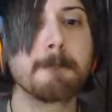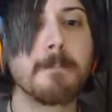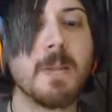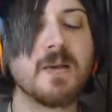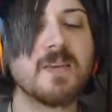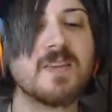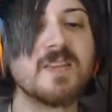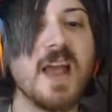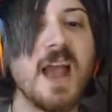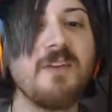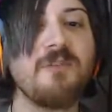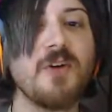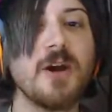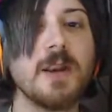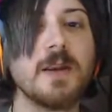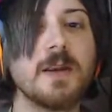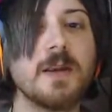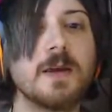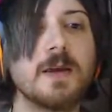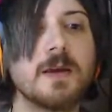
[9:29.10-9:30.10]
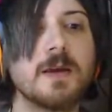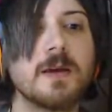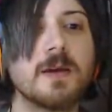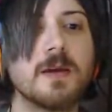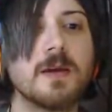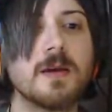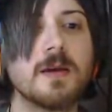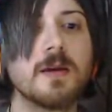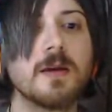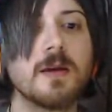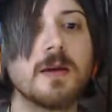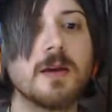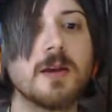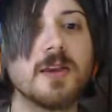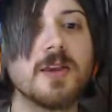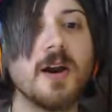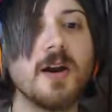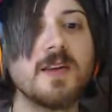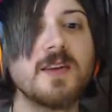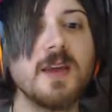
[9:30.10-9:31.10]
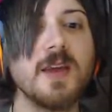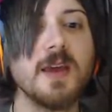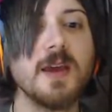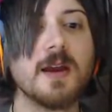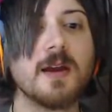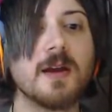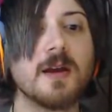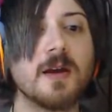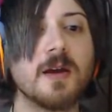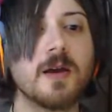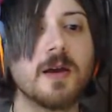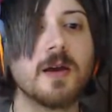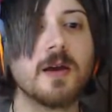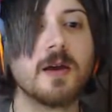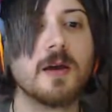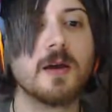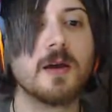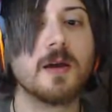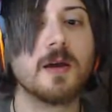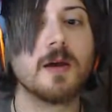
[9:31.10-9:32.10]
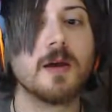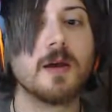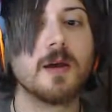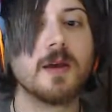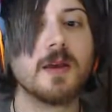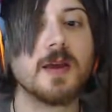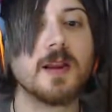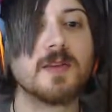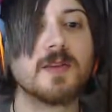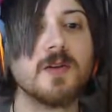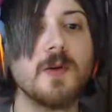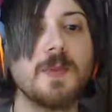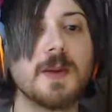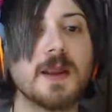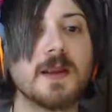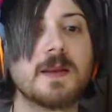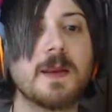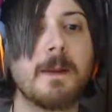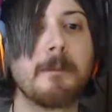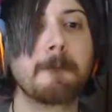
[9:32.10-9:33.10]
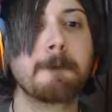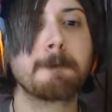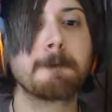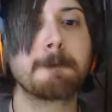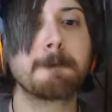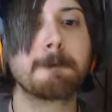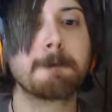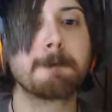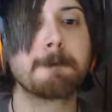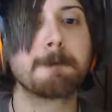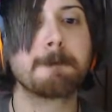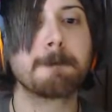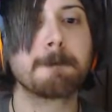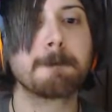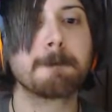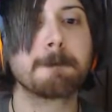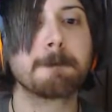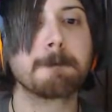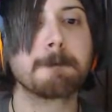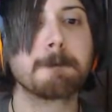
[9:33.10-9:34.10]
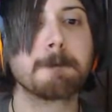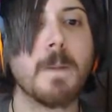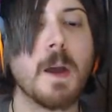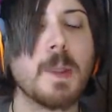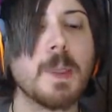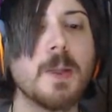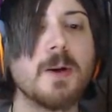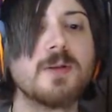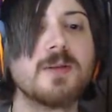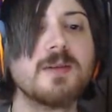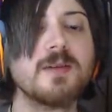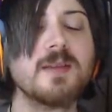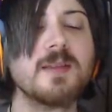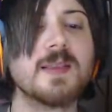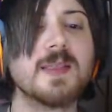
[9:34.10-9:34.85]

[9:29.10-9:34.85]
Stefan? You're out here. Yeah, let's open it. No, it's just